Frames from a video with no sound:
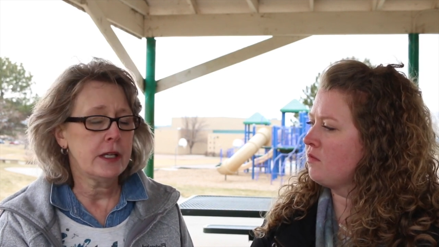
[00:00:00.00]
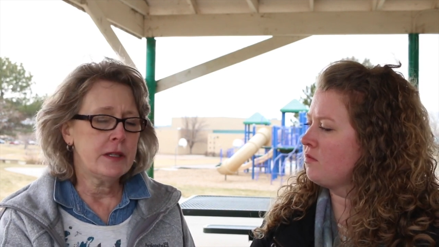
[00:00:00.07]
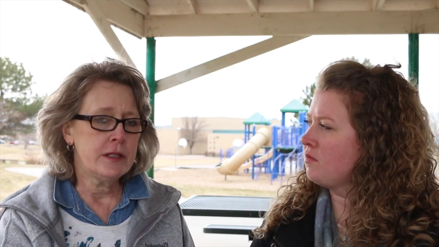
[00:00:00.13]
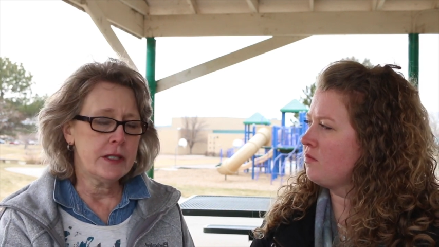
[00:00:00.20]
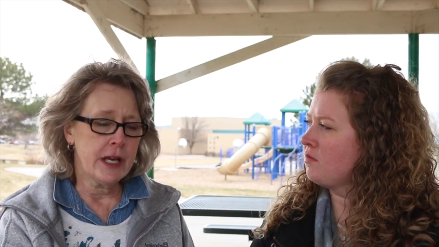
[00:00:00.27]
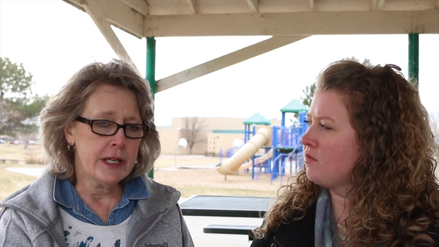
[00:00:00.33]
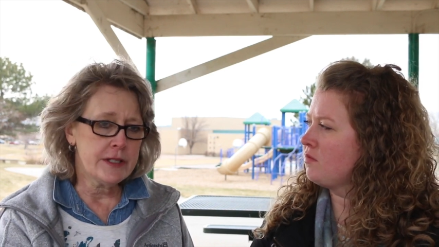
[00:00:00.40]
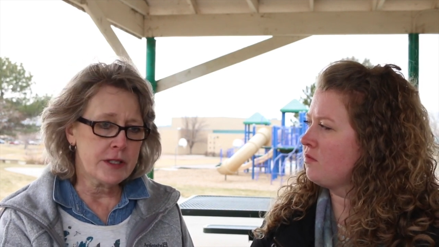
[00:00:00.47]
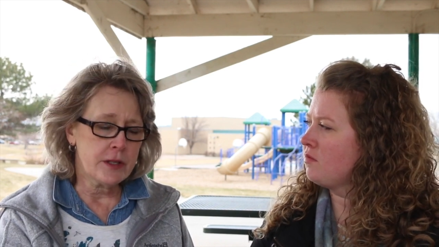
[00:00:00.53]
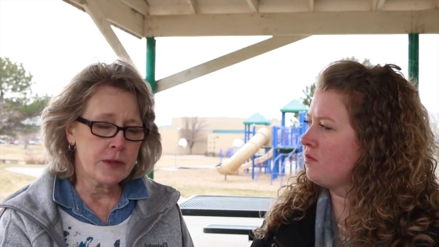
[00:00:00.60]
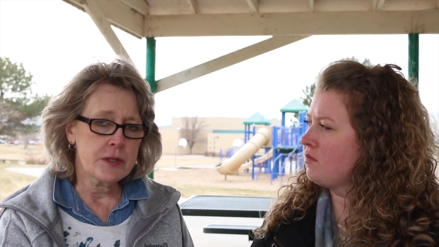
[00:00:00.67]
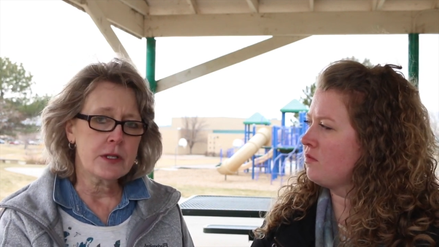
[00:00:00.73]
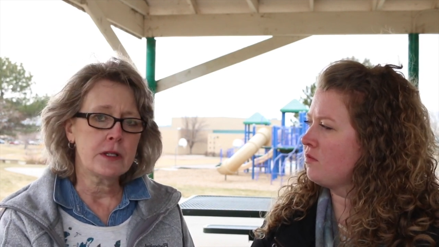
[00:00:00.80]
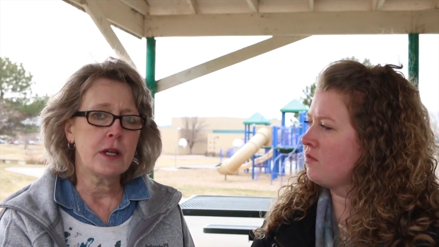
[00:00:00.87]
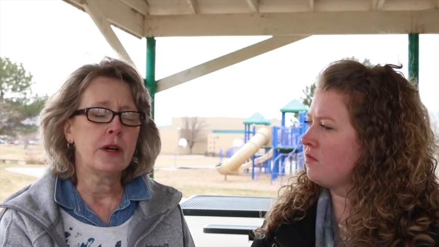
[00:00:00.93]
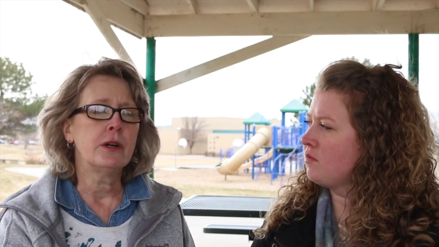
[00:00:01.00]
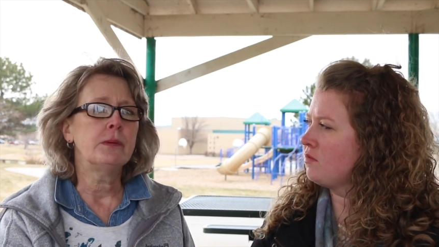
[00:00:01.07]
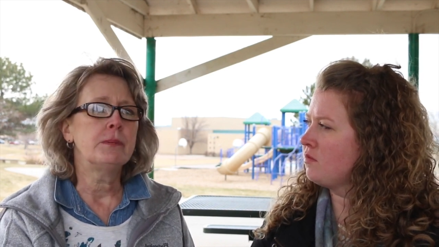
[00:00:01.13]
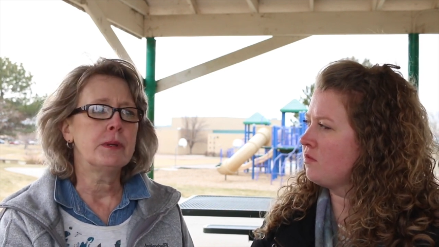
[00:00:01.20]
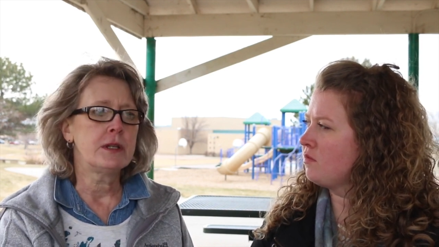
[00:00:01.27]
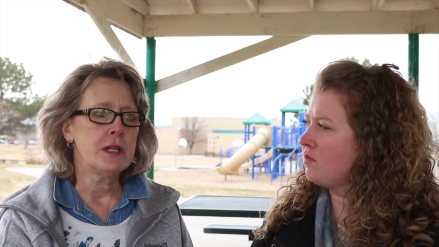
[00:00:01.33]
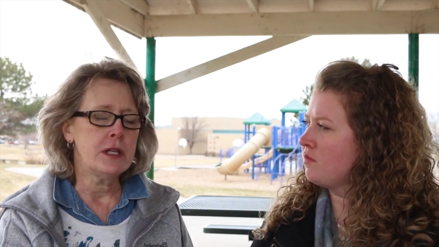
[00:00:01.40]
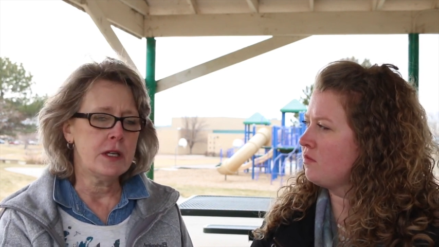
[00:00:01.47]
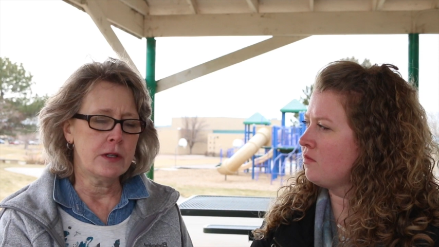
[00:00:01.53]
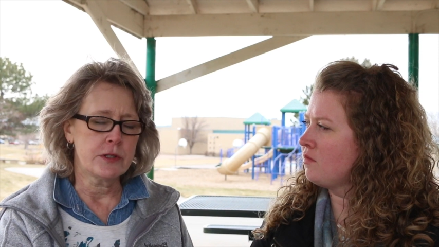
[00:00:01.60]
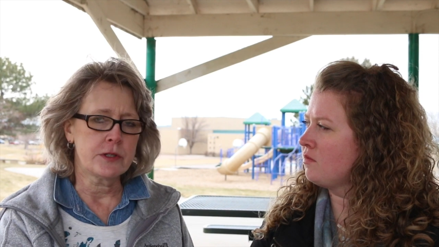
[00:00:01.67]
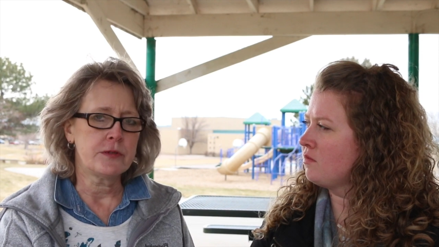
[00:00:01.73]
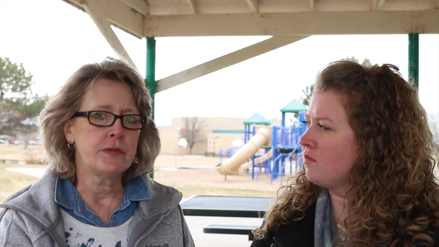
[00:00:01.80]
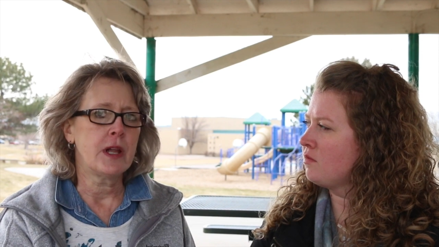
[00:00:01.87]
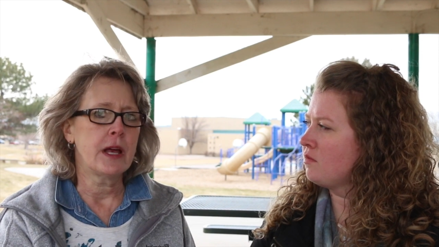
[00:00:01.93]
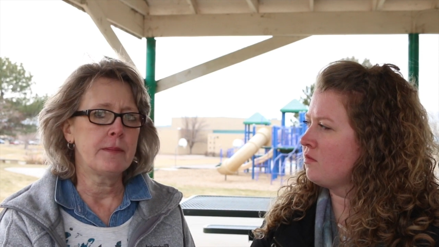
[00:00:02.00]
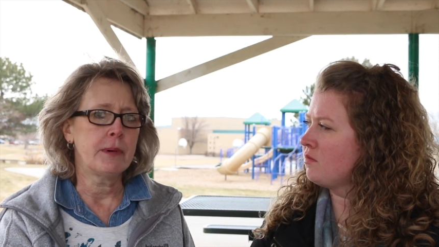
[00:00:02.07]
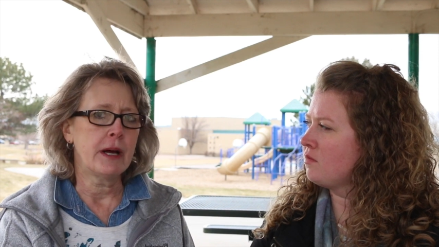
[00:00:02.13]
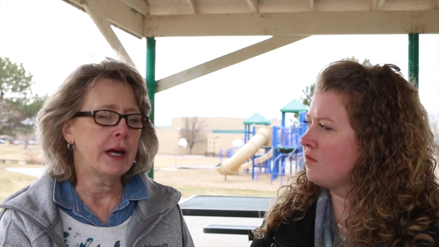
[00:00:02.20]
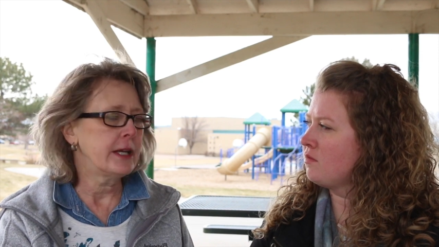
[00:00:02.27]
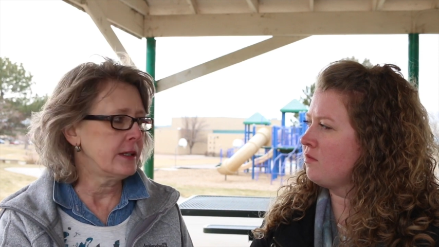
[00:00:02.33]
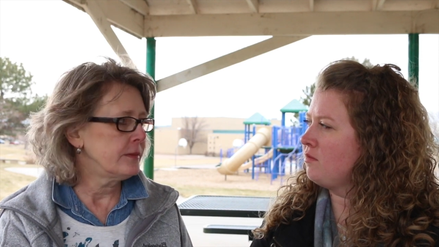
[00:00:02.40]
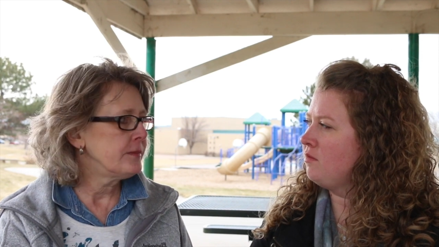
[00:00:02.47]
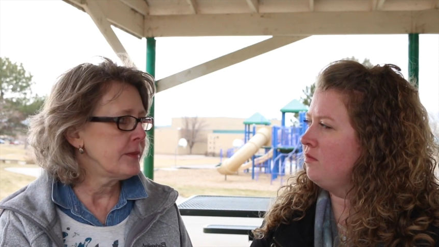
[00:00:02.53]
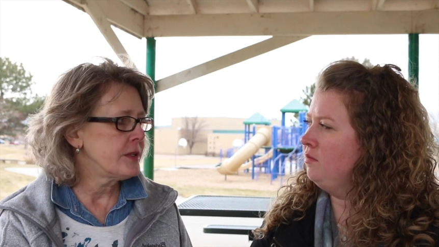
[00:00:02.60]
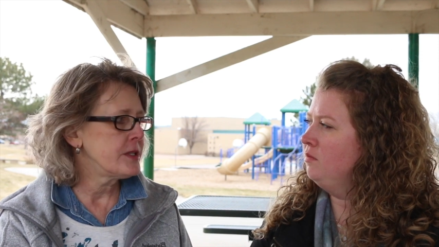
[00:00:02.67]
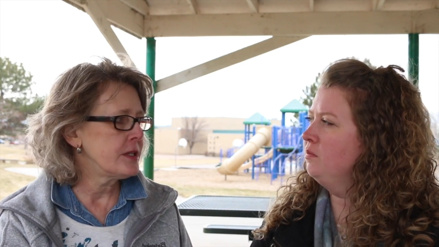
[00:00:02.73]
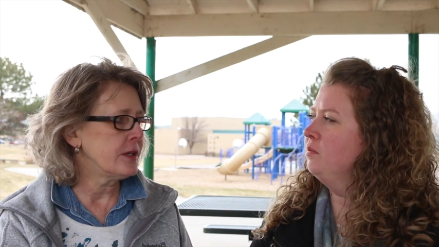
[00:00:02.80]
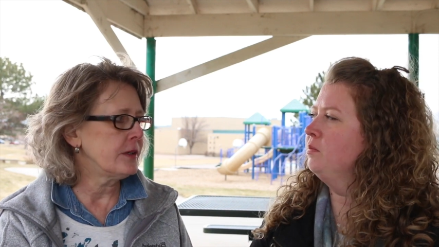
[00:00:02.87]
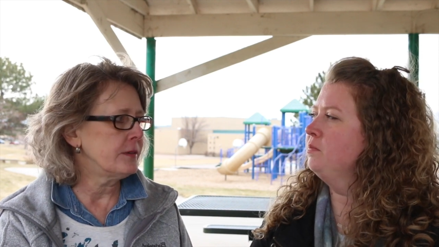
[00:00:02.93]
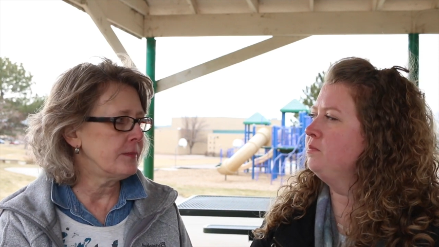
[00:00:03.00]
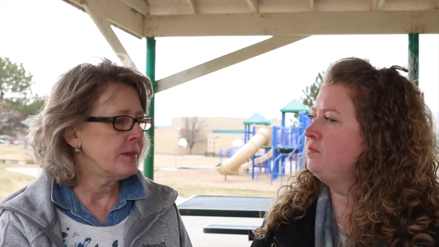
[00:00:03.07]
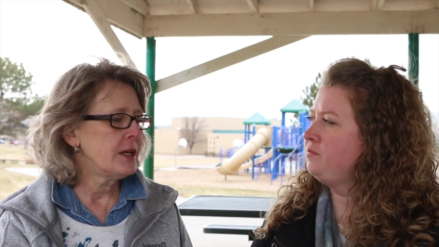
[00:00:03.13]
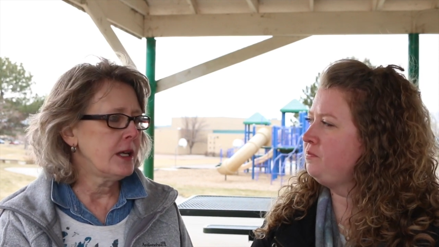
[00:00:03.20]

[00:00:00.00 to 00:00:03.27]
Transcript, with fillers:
Speaker 1: The days go slow, but the years fly by. So. Mm -hmm